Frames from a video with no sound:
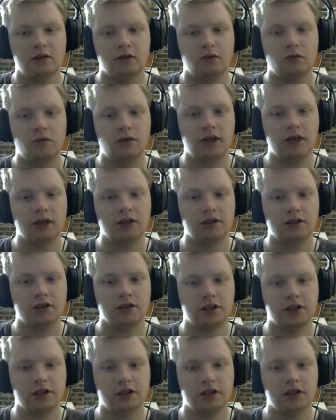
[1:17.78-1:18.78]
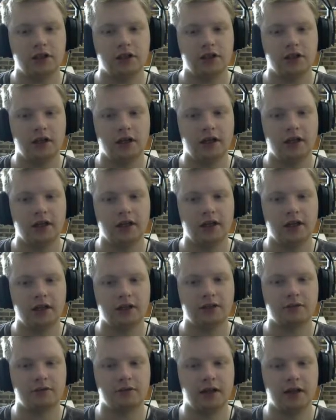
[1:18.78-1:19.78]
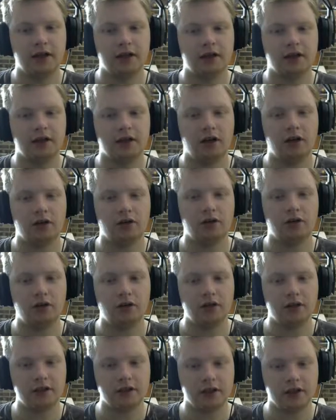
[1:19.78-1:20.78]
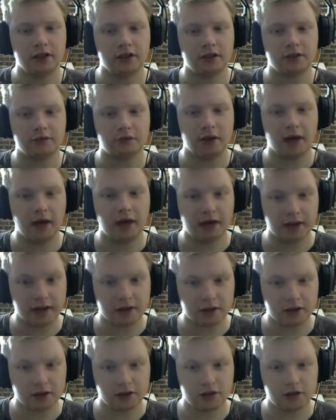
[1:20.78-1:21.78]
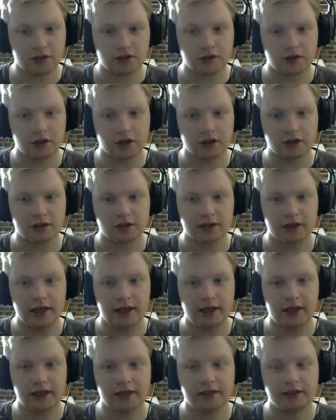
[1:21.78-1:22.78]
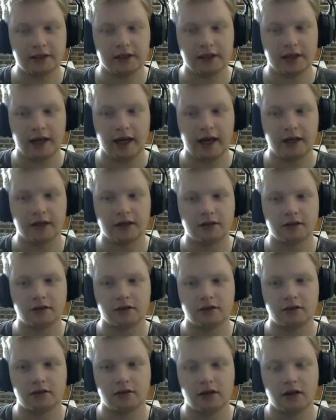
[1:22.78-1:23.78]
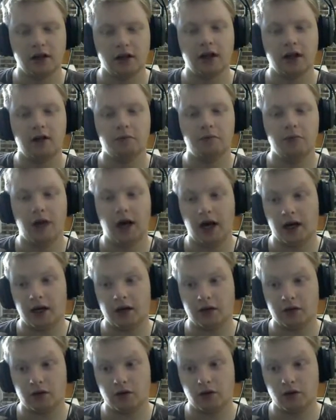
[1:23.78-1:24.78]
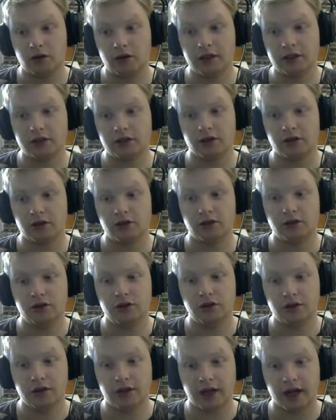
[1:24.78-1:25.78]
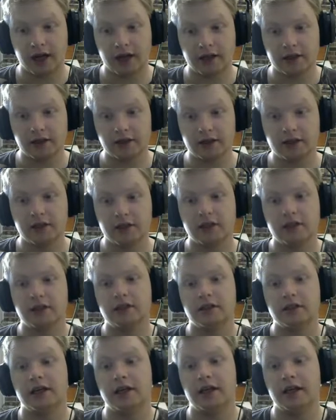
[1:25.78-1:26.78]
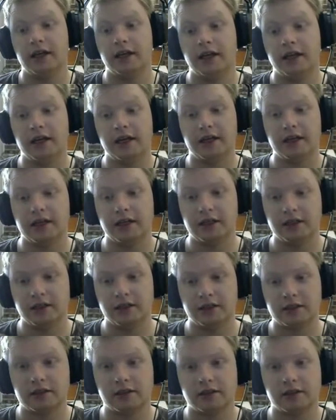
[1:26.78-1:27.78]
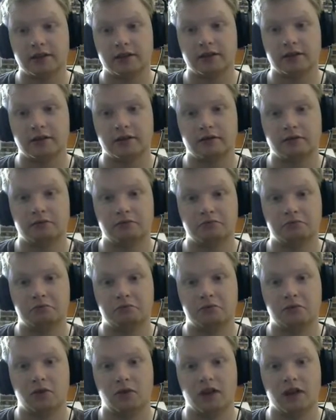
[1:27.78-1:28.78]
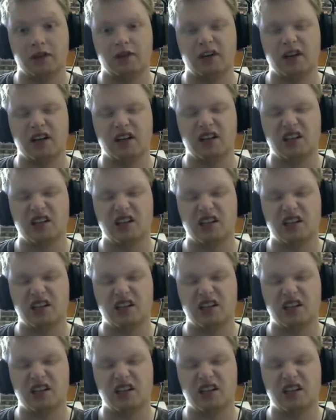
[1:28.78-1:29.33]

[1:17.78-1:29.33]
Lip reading: which in the according to the expanded universe it isn't canon, but according to the new canon it is, theoretically.